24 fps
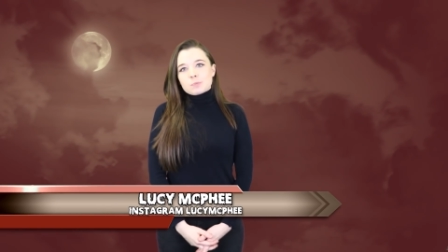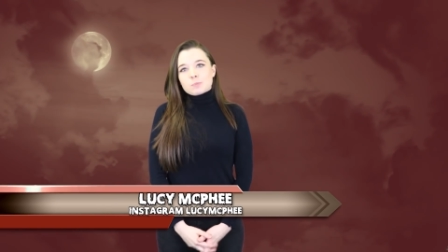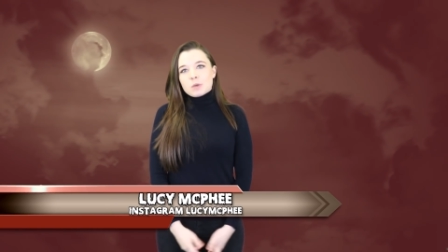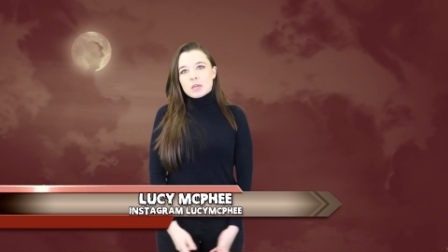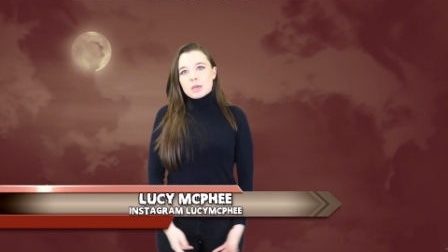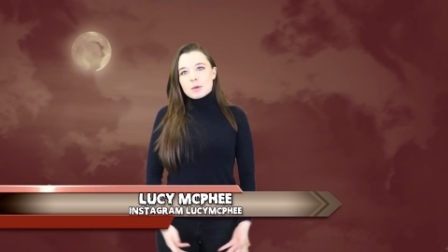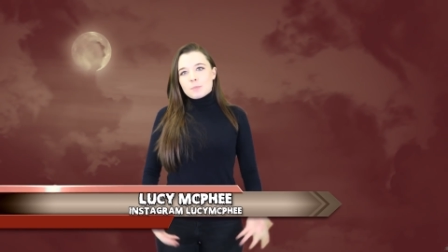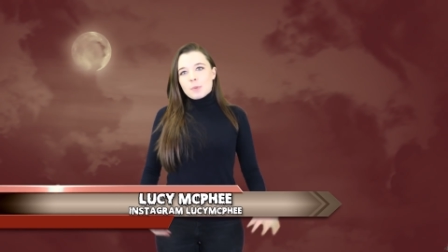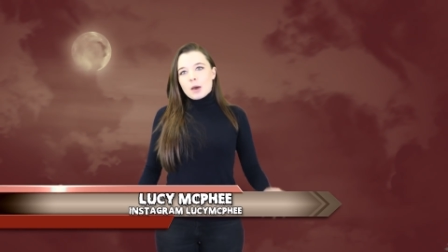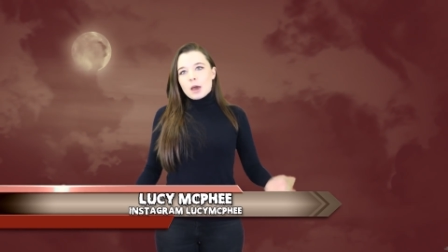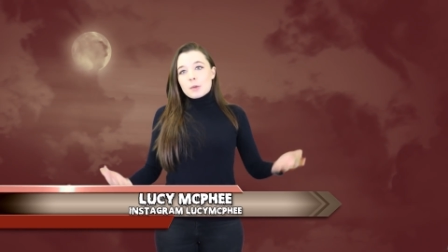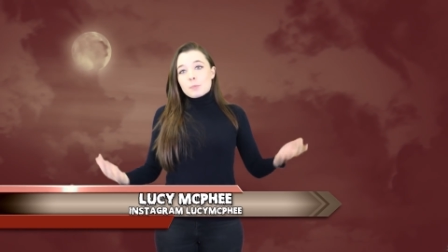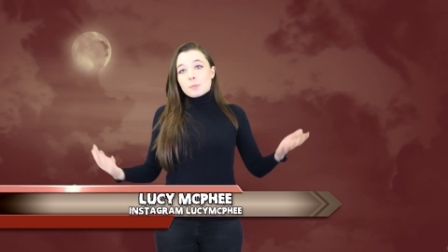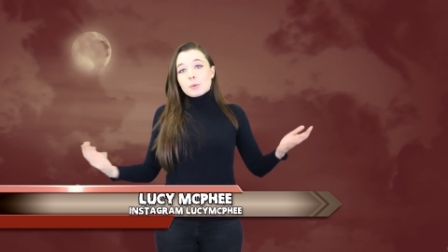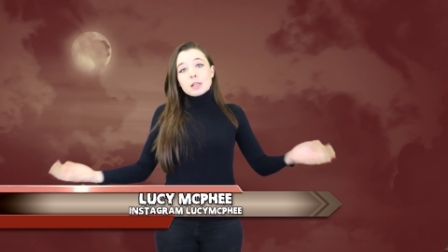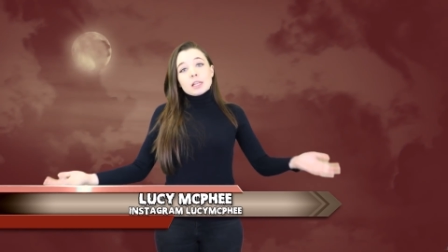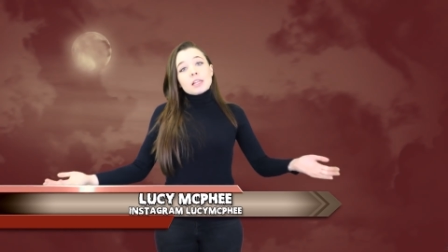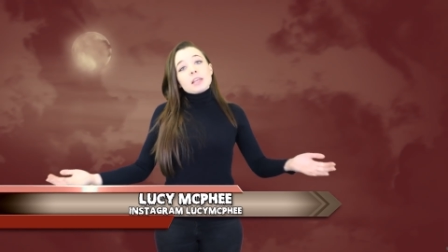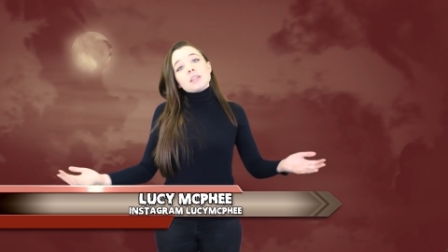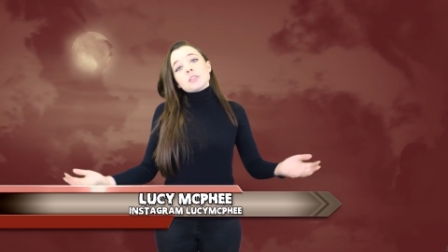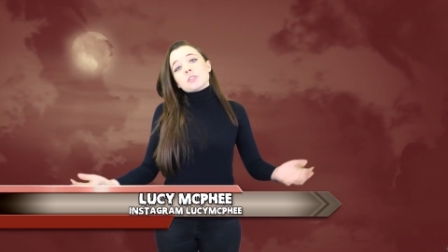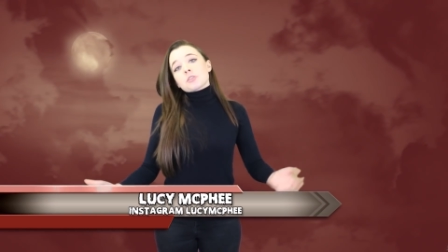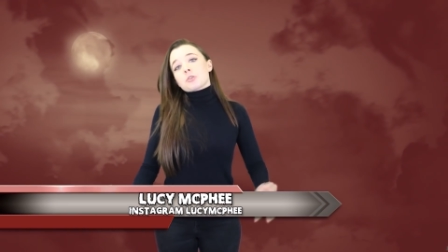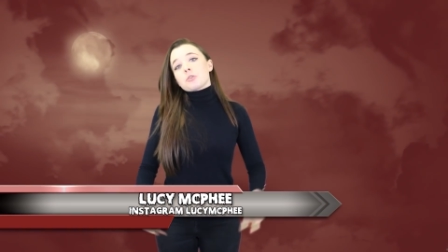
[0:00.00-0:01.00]
be it by
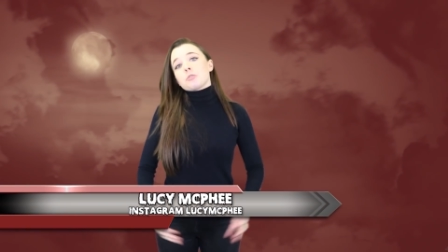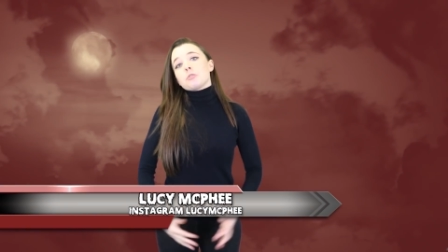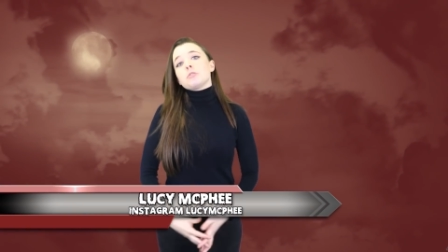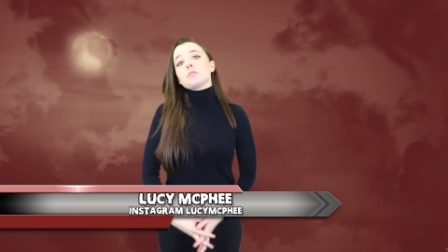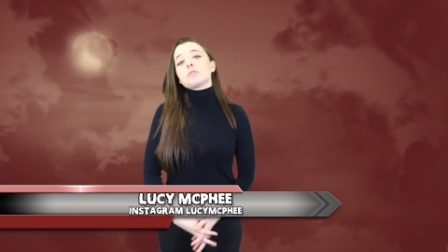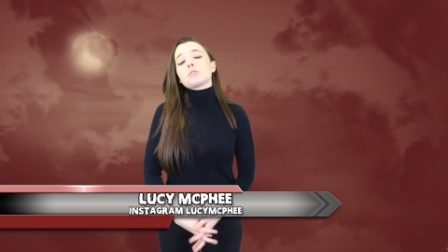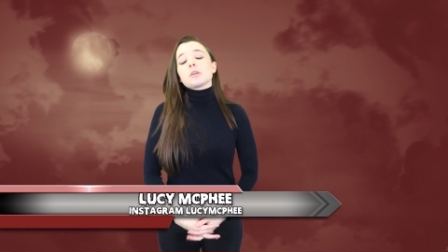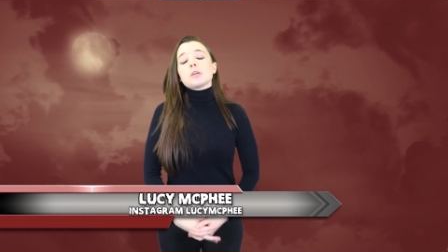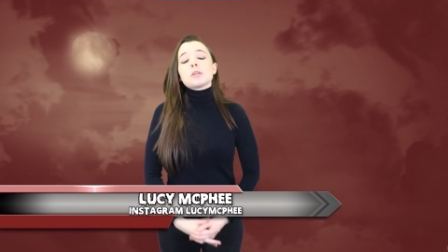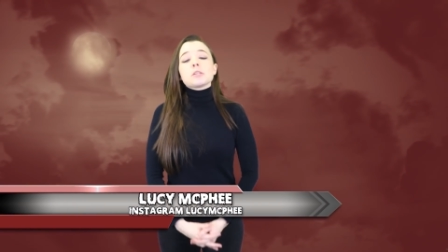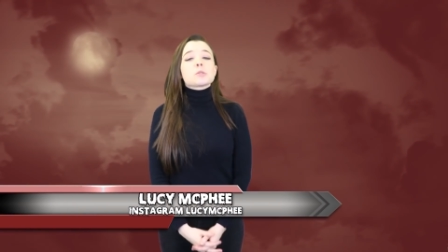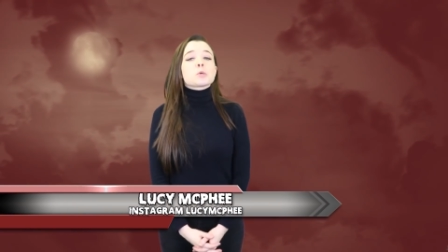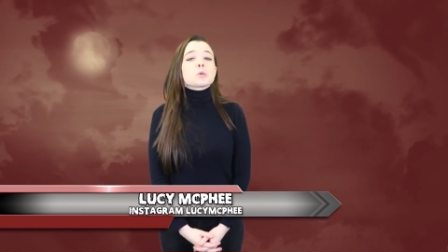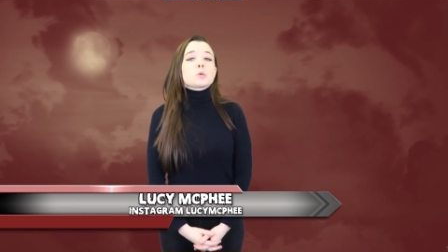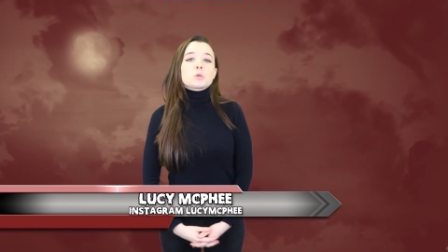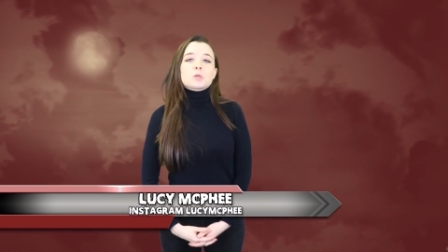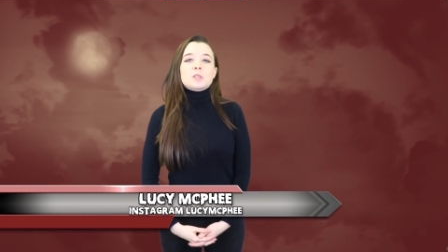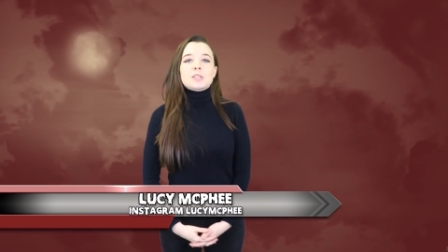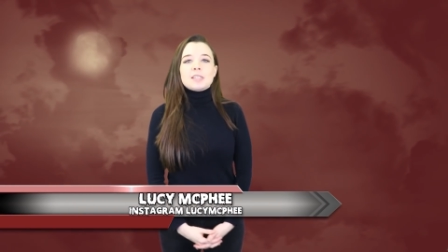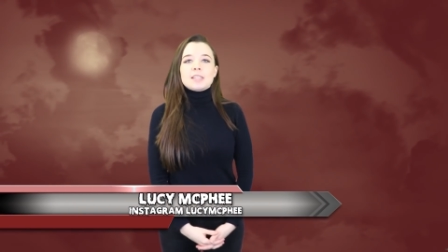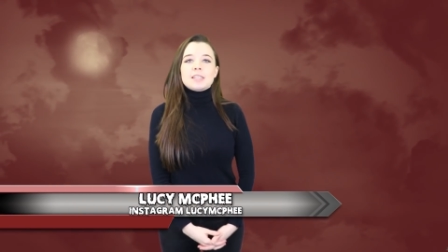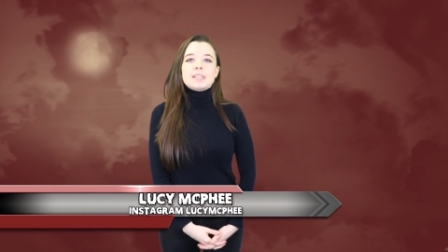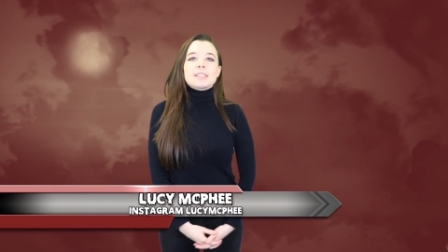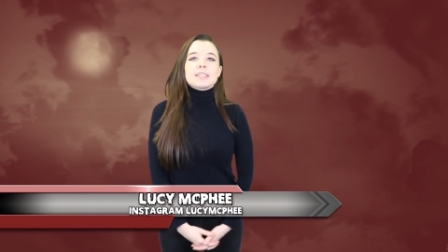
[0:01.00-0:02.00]
police cruisers or
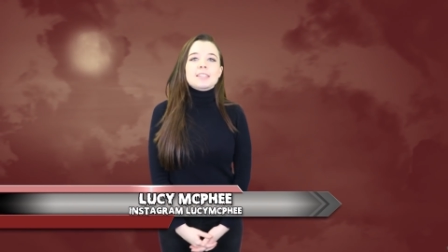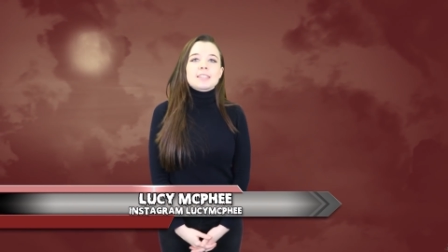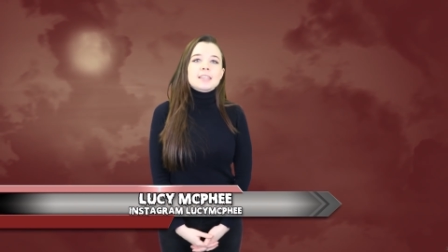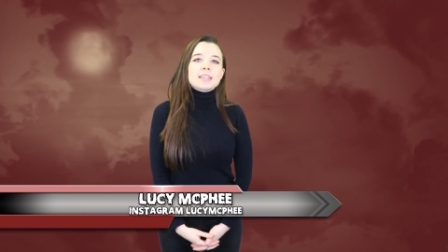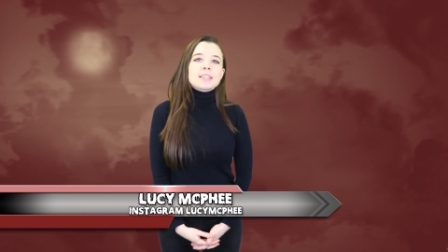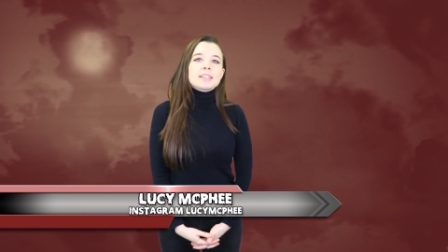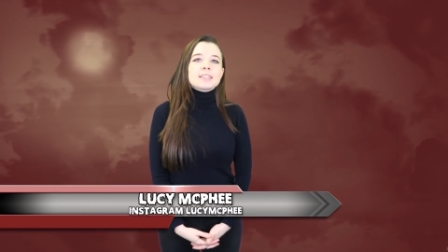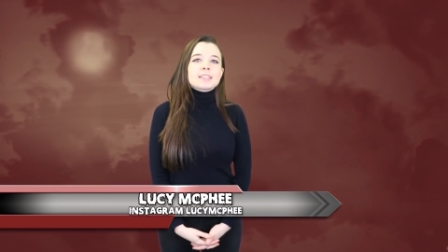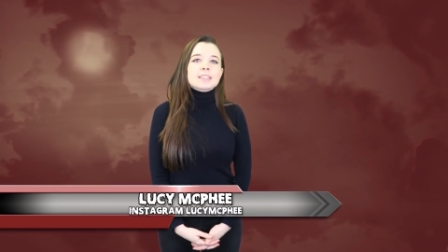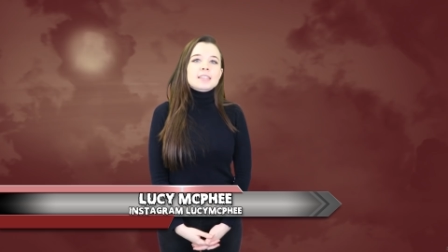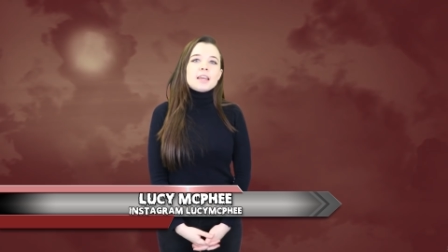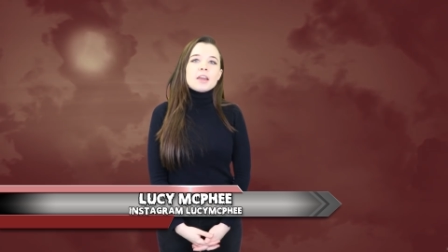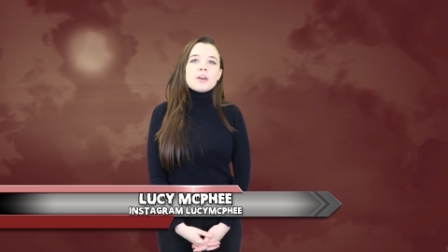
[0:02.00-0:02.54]
citizens.